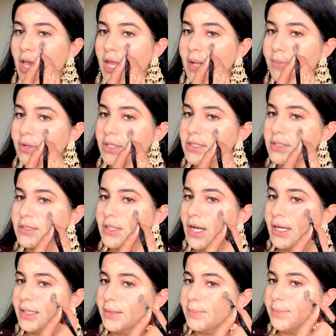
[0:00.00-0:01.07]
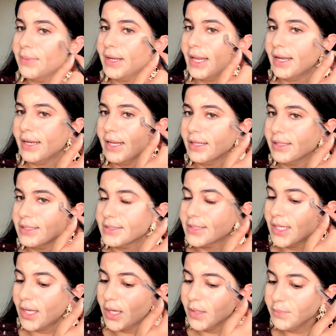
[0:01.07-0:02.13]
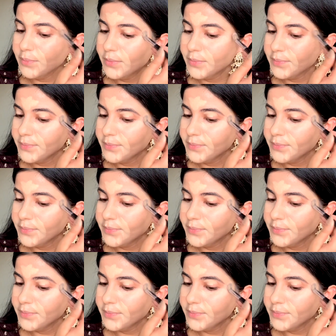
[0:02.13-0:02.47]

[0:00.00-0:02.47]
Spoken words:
and I'm going to start blending this up.